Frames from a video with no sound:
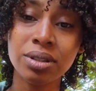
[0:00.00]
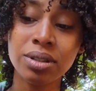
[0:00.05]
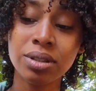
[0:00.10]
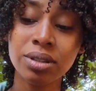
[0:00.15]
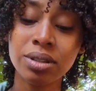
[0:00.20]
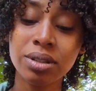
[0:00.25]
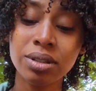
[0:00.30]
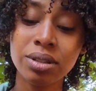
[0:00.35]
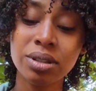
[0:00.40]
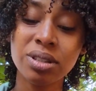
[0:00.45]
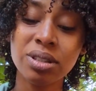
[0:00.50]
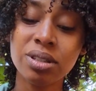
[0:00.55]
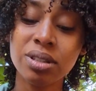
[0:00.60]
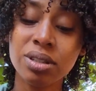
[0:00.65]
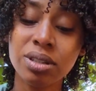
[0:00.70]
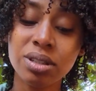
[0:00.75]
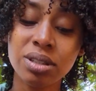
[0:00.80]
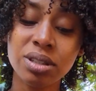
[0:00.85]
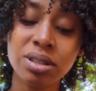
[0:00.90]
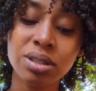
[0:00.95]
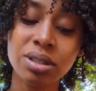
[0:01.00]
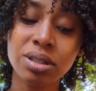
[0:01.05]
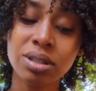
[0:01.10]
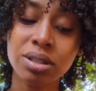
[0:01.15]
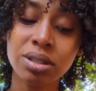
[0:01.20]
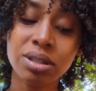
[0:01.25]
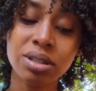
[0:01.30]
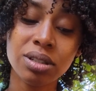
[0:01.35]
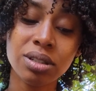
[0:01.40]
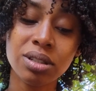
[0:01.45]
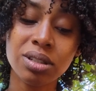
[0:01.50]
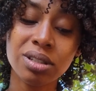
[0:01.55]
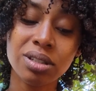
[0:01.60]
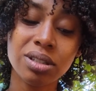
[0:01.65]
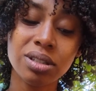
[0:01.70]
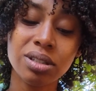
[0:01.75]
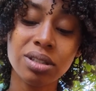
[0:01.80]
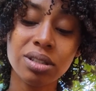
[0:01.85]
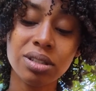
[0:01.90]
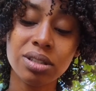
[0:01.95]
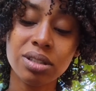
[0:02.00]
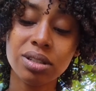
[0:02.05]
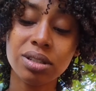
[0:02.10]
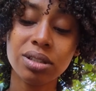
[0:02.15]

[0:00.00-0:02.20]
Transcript: [no speech]